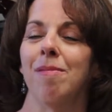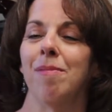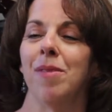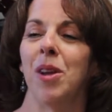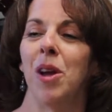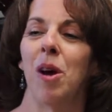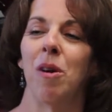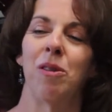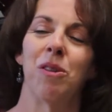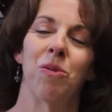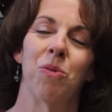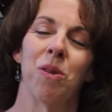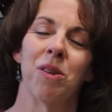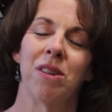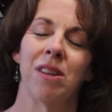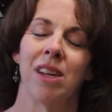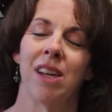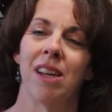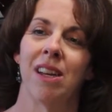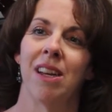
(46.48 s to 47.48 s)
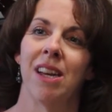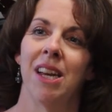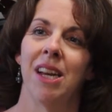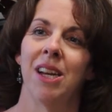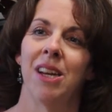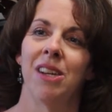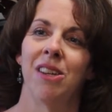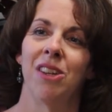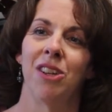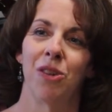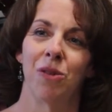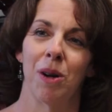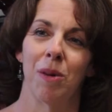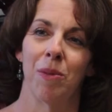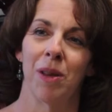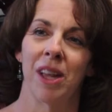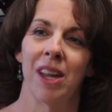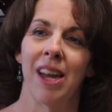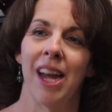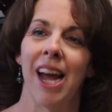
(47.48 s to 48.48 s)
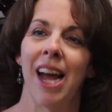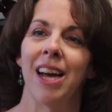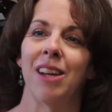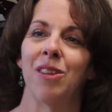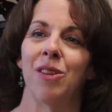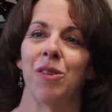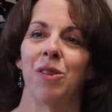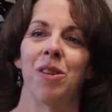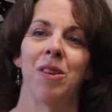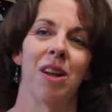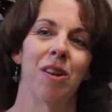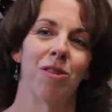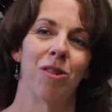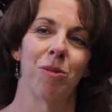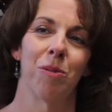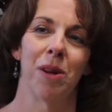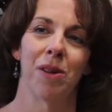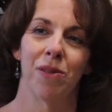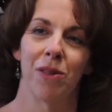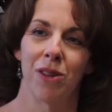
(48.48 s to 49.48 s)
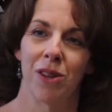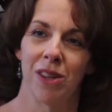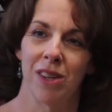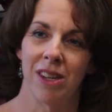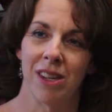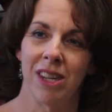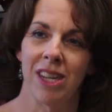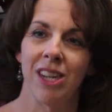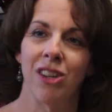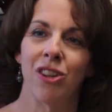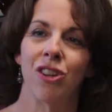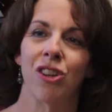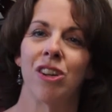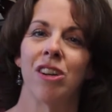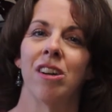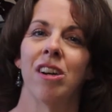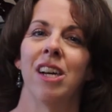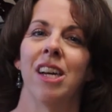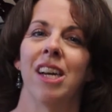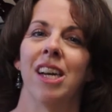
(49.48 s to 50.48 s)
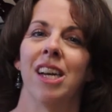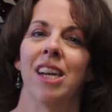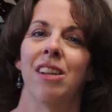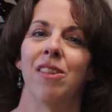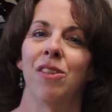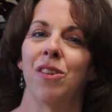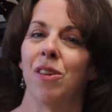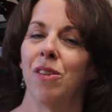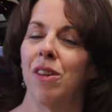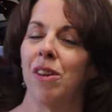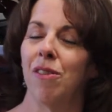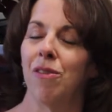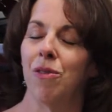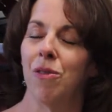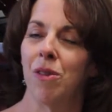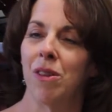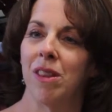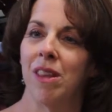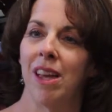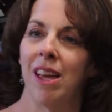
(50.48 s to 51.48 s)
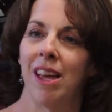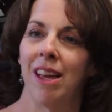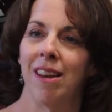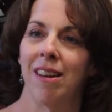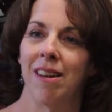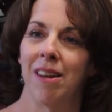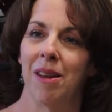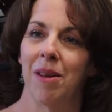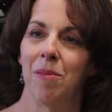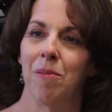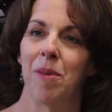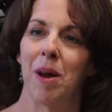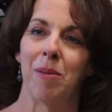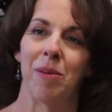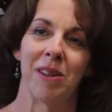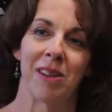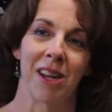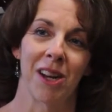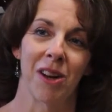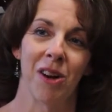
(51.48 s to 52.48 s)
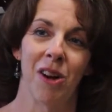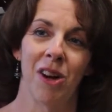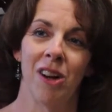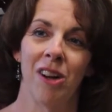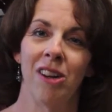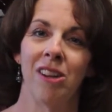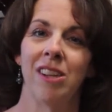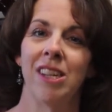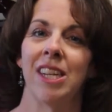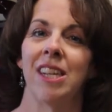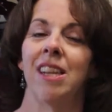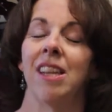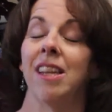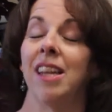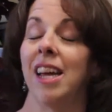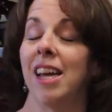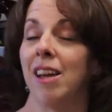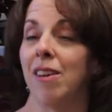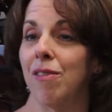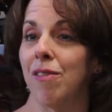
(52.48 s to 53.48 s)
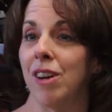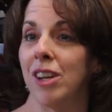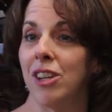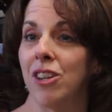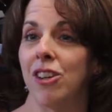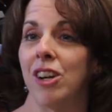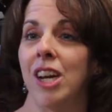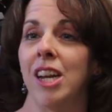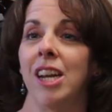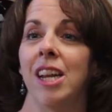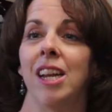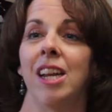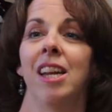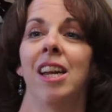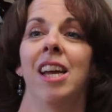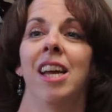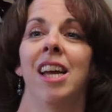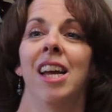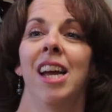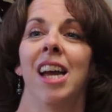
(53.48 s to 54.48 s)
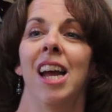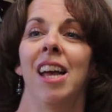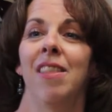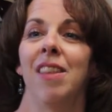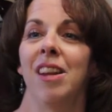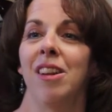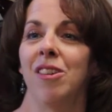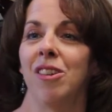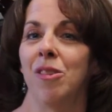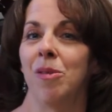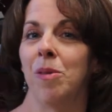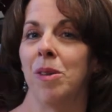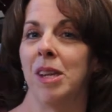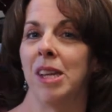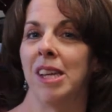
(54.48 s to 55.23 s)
they always want to disrupt the class, or they're not respectful to the teacher, and so therefore then mamas get calls, and then they get frustrated, and then it